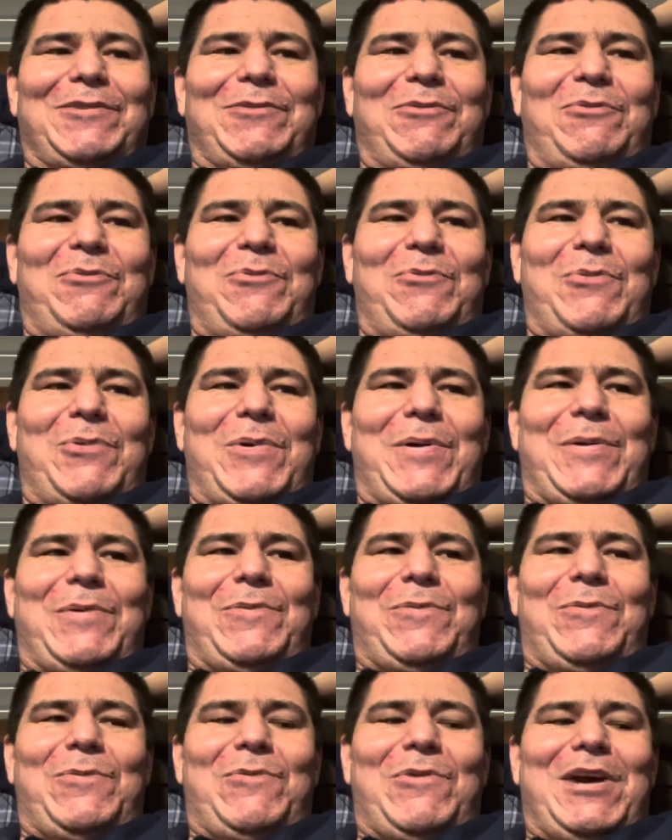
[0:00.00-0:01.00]

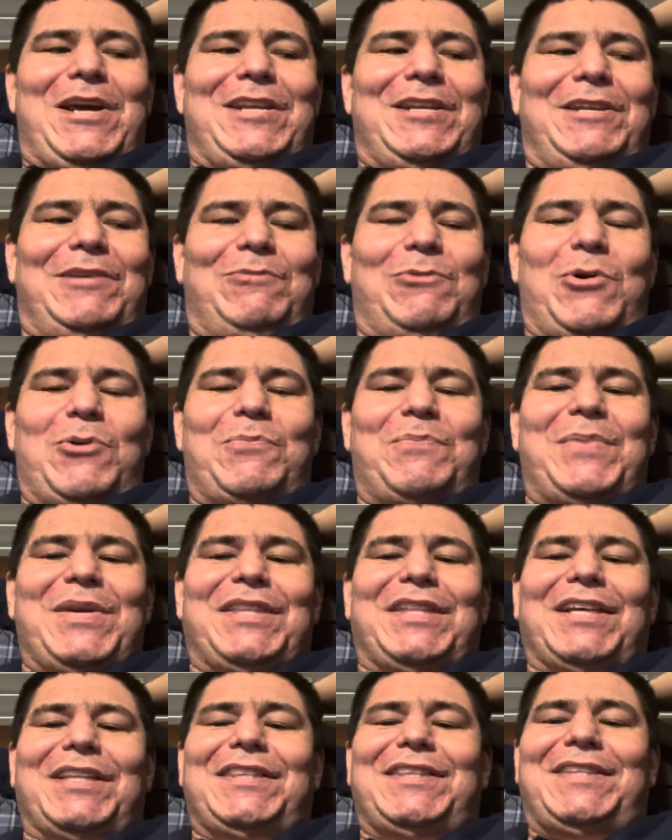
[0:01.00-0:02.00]
it will be
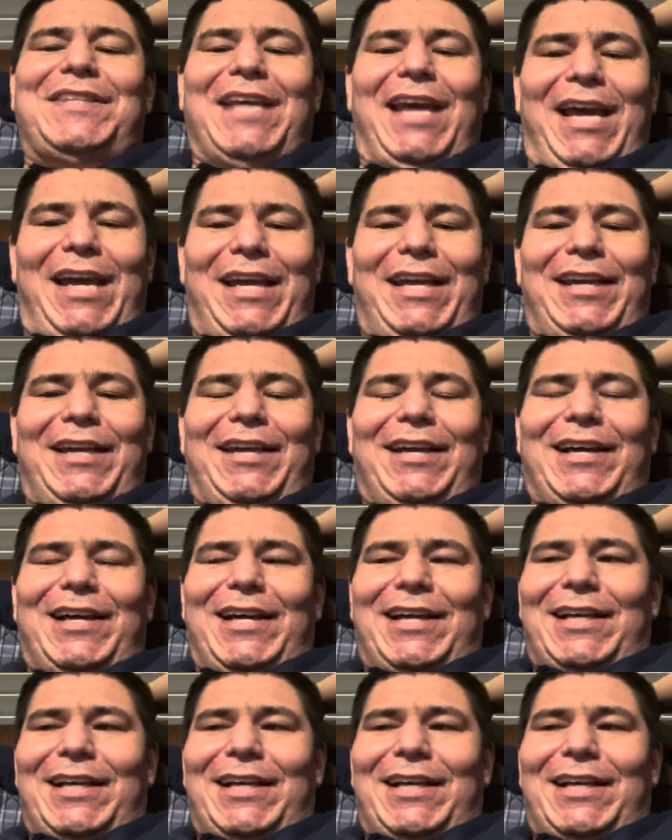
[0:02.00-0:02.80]
the day